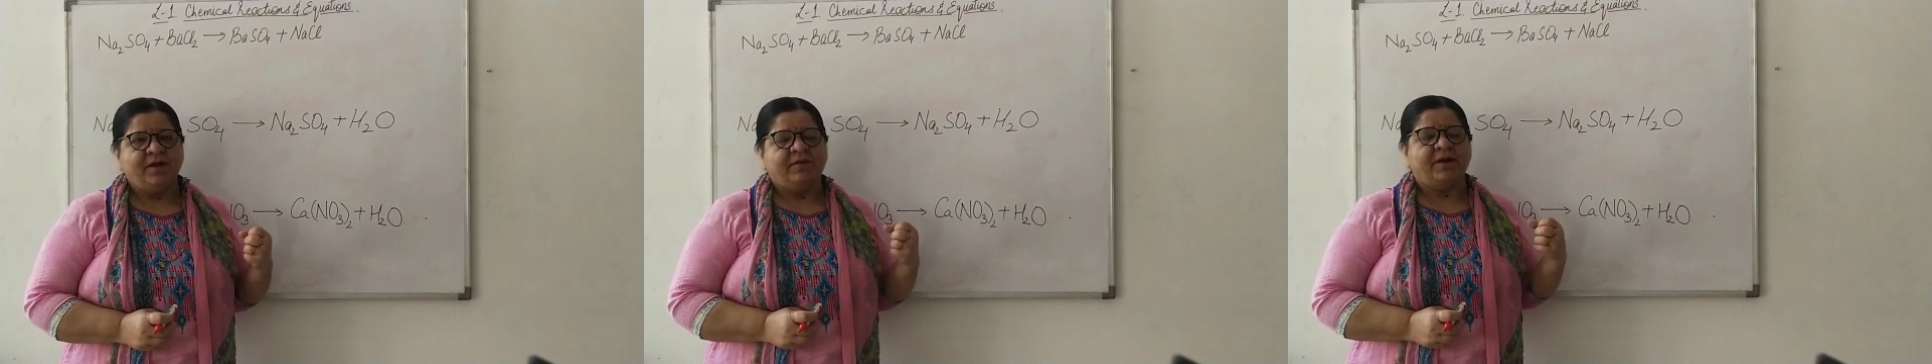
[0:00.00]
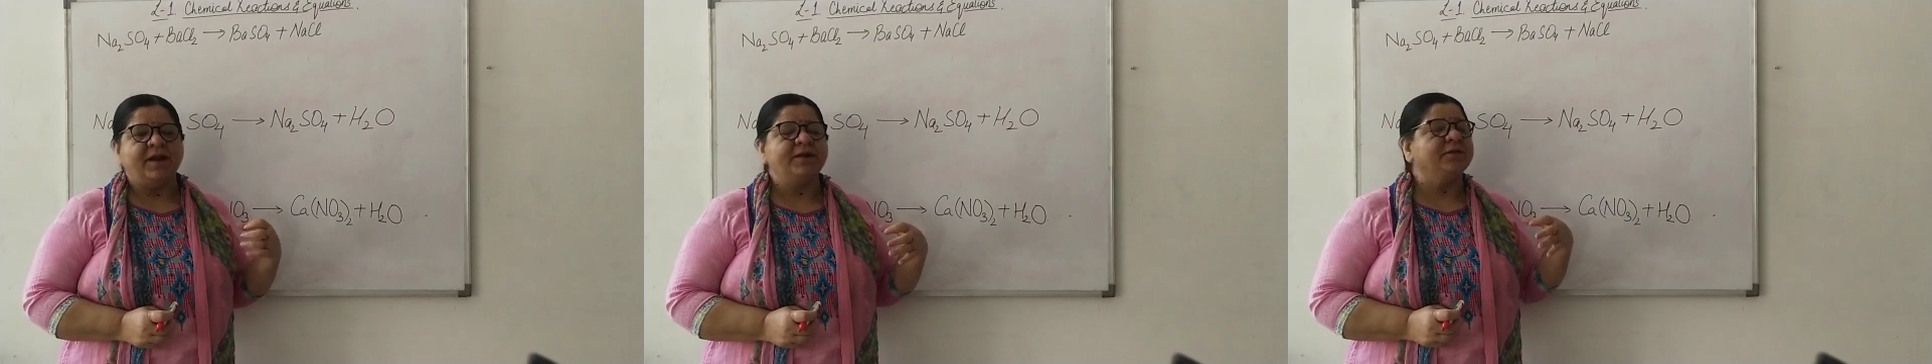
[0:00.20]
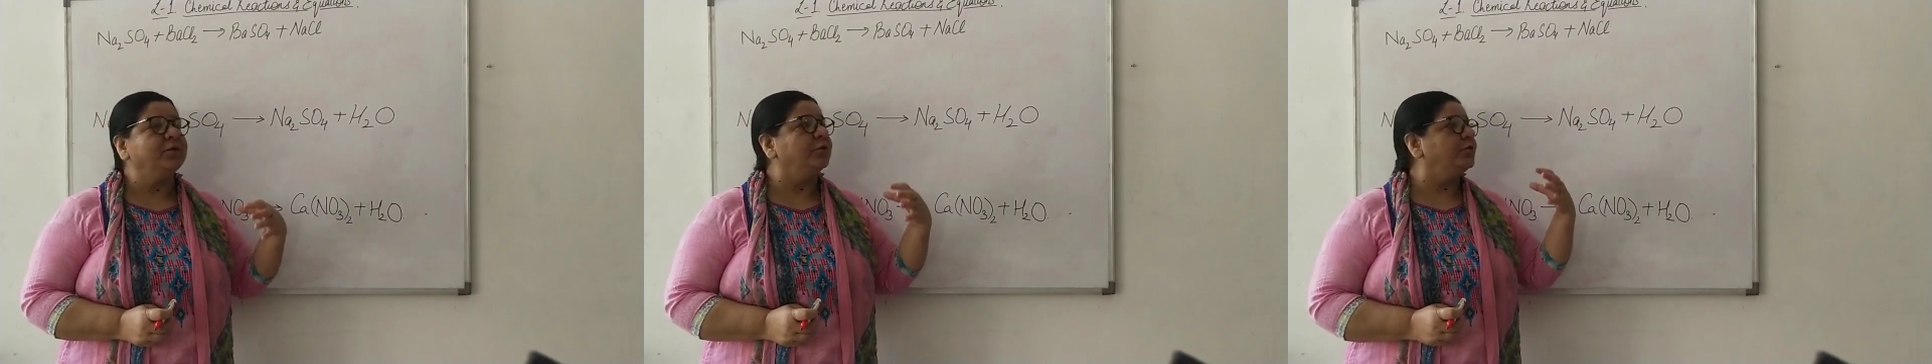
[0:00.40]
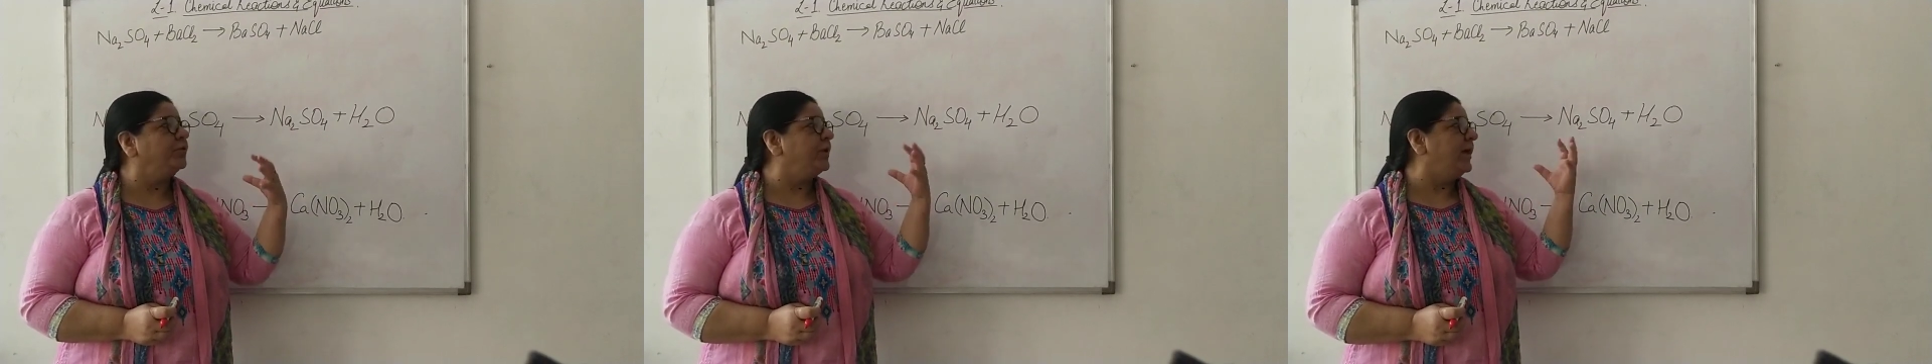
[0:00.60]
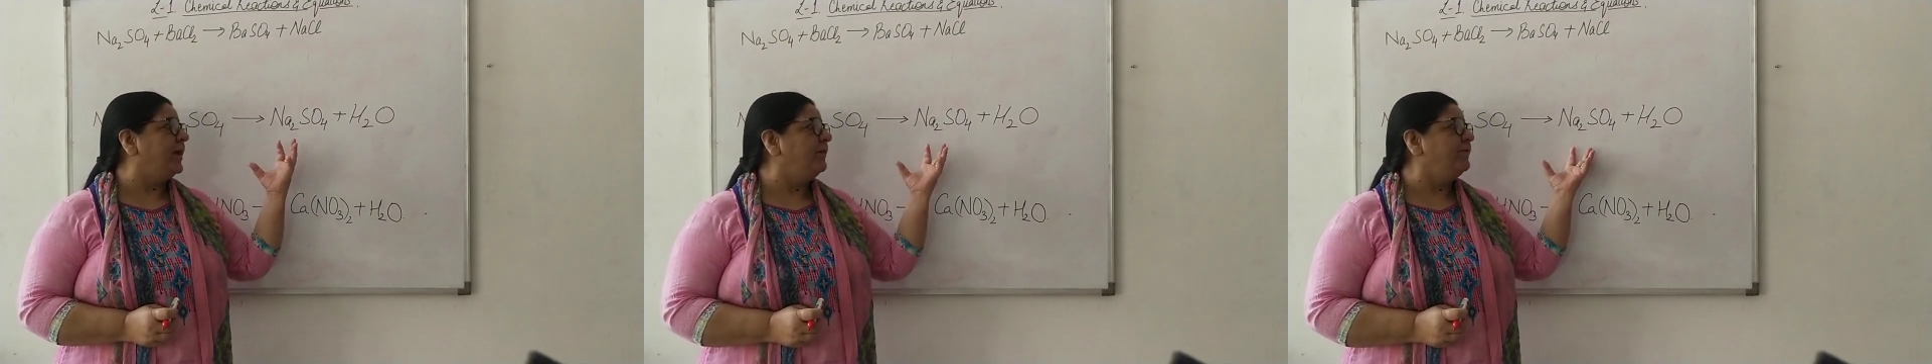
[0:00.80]
Right? So
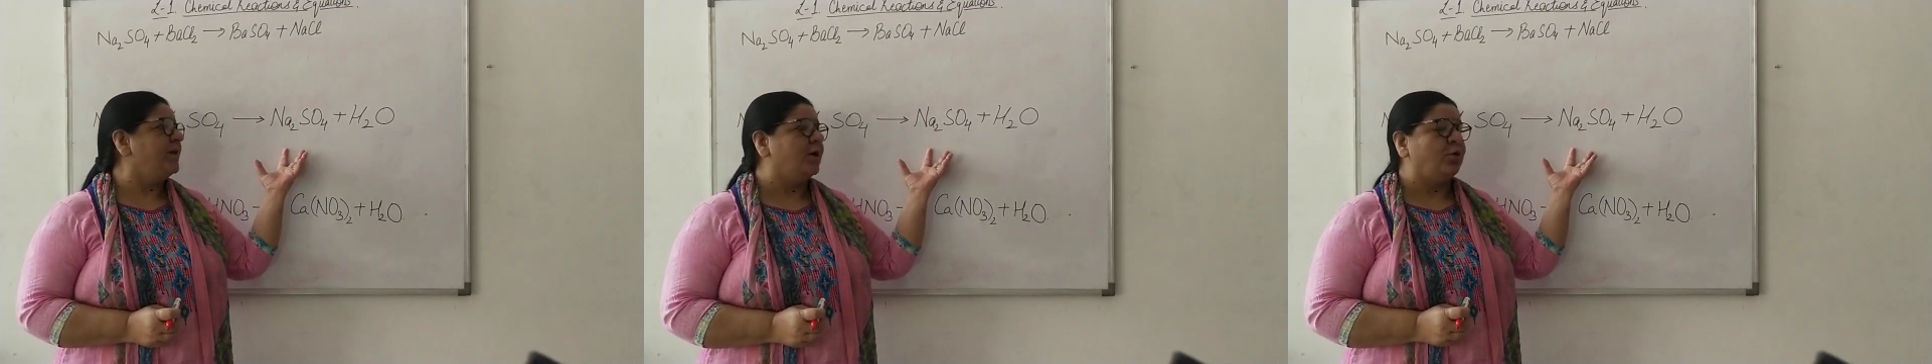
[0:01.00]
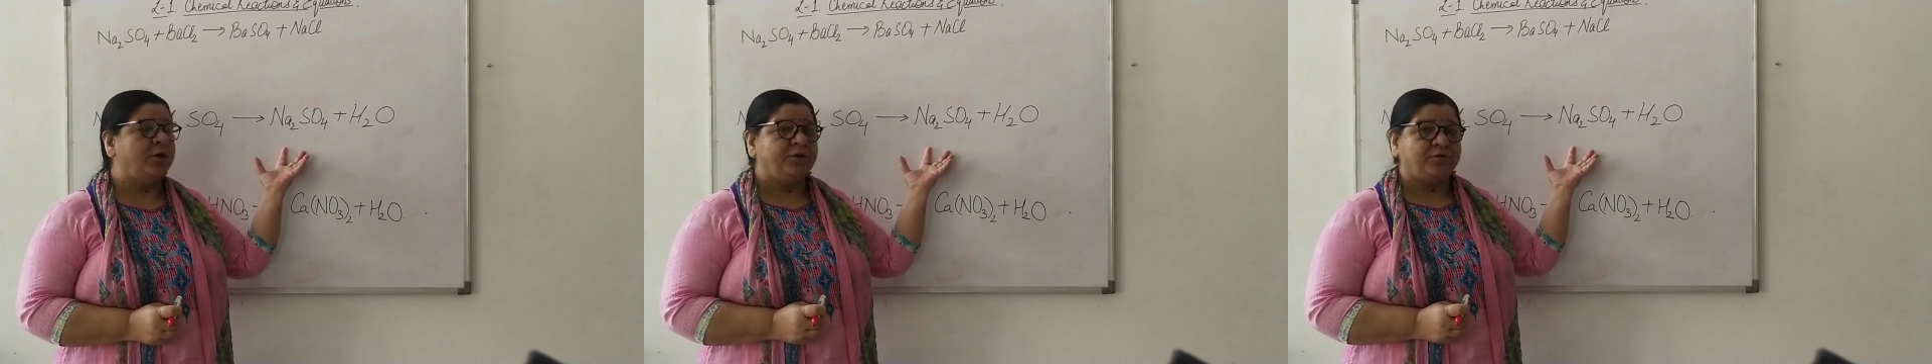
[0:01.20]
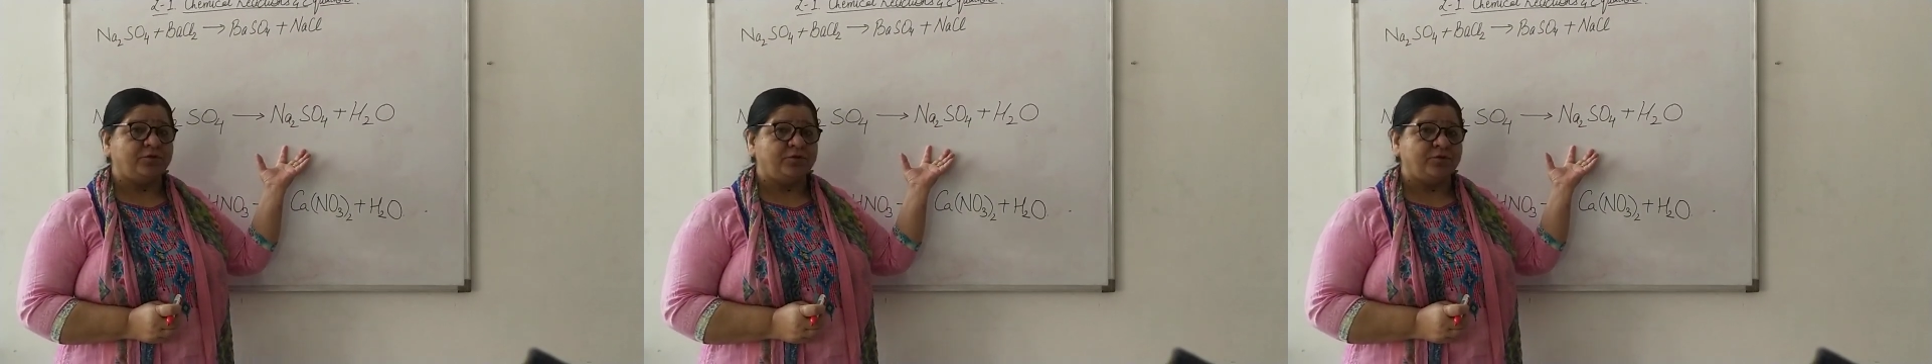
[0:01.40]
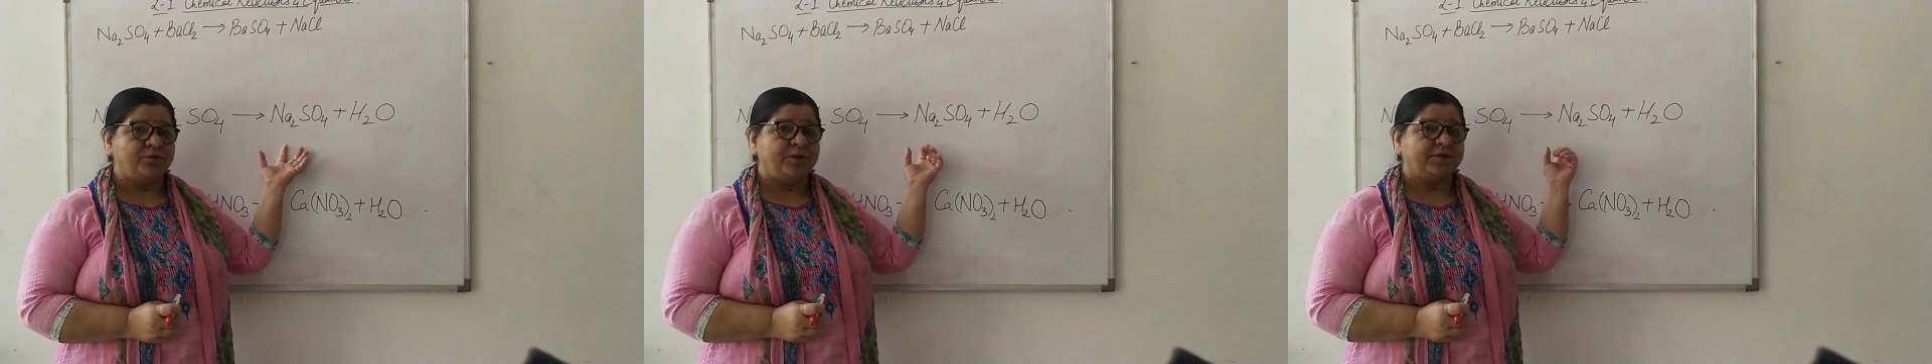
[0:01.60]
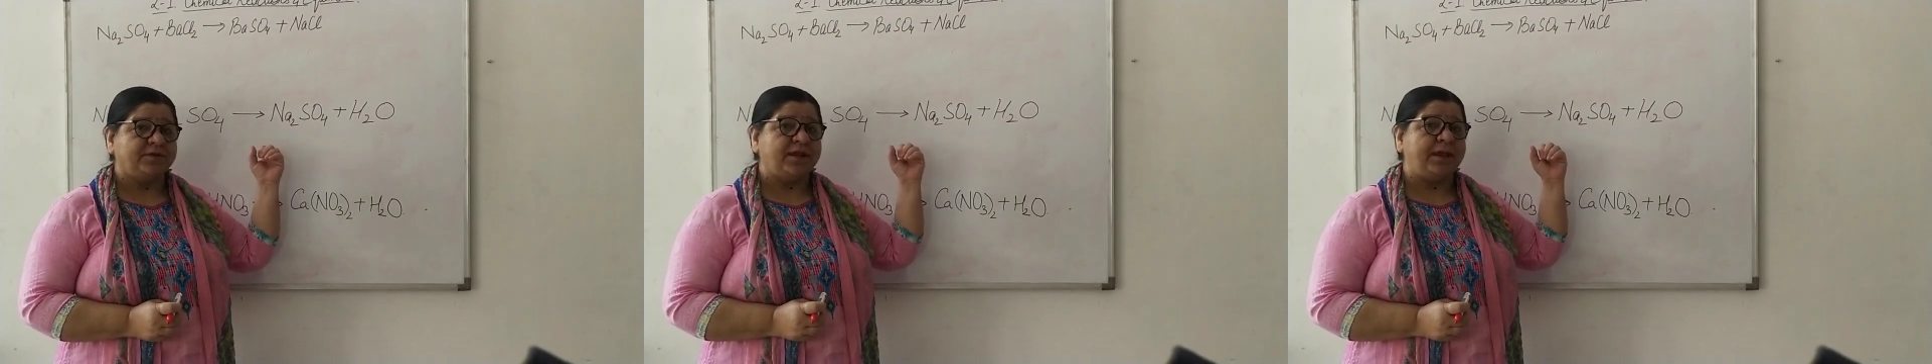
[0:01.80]
today we are going to do
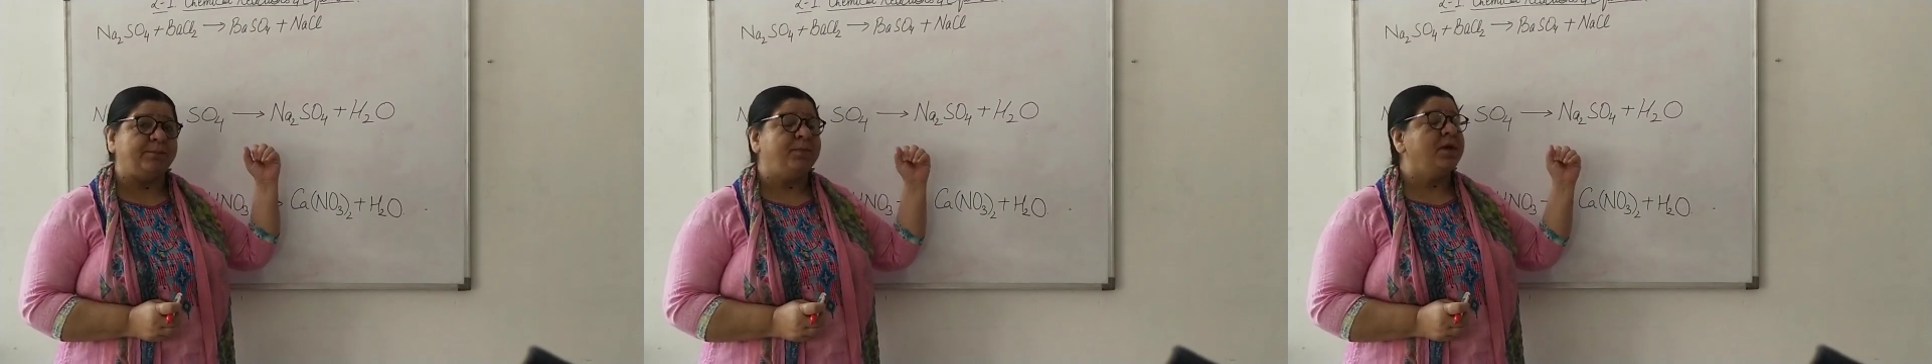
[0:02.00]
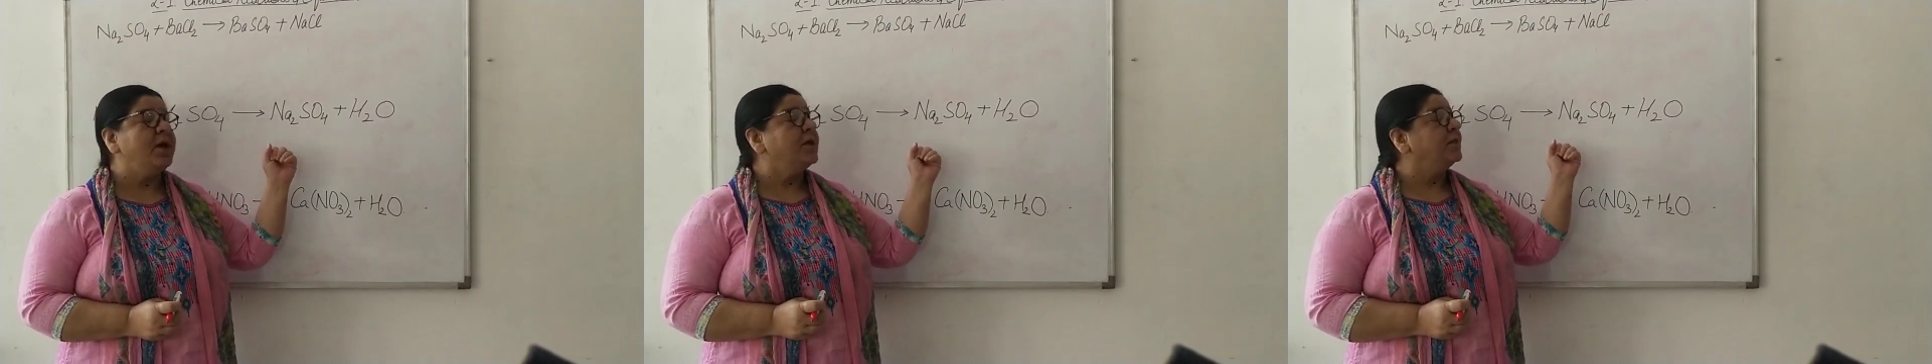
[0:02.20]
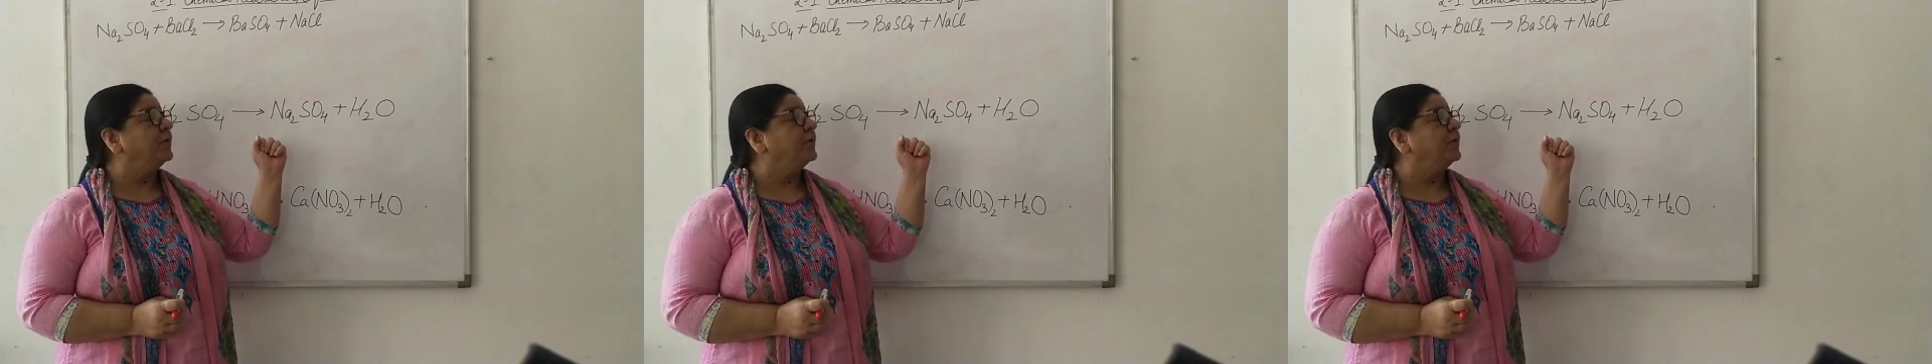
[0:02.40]
the same.